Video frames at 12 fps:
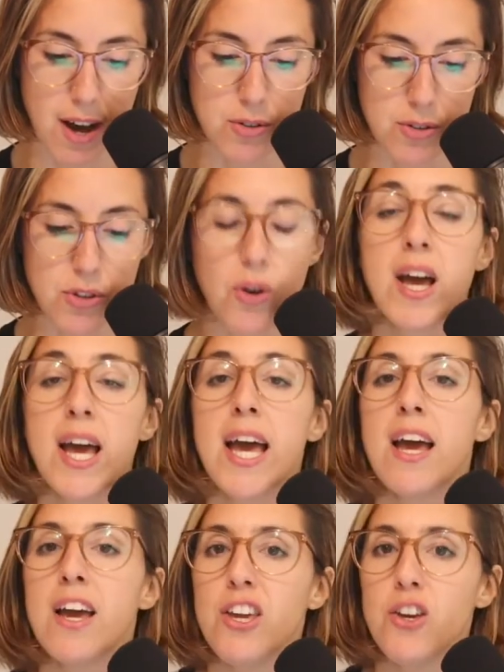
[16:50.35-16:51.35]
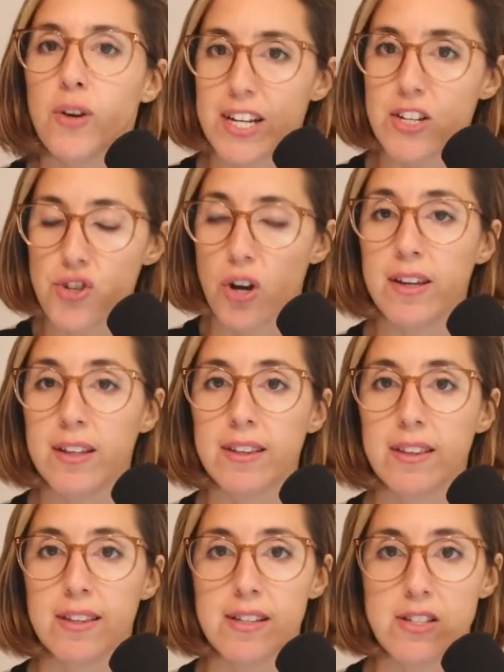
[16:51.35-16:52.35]
So you can join
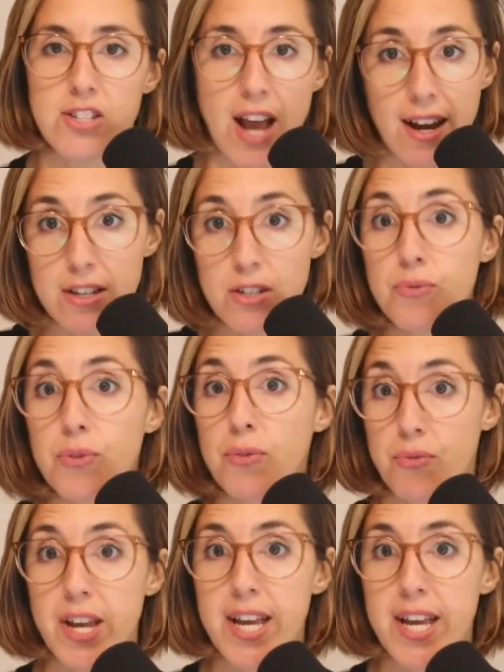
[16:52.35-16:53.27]
the challenge for free.